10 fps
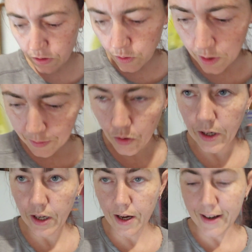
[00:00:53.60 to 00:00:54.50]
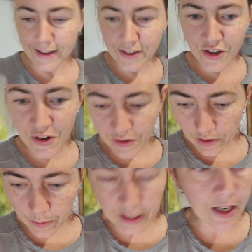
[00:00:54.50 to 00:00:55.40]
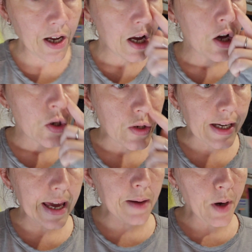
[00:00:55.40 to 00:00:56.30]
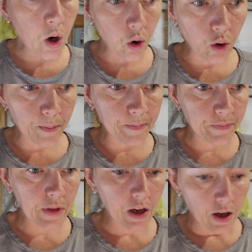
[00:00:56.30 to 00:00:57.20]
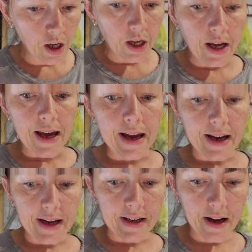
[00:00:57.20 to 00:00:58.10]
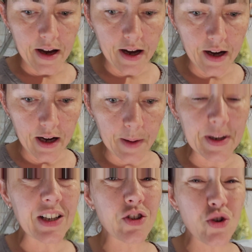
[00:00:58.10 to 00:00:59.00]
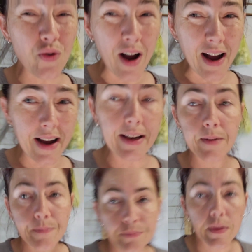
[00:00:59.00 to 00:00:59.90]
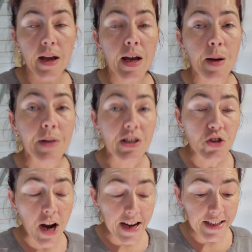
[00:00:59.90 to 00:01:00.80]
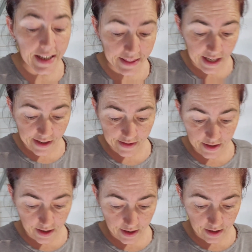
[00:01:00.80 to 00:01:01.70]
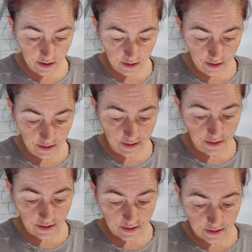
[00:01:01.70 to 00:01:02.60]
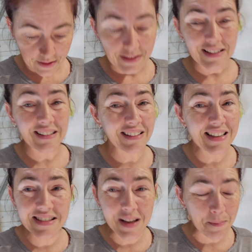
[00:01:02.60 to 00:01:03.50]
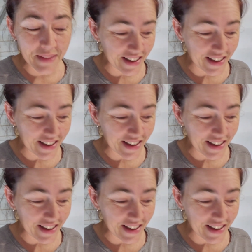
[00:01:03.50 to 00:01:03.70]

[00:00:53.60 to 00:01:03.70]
I don't know where I'm going. I need to show you this plant. So I came home and I'm gonna try to get things done, at least some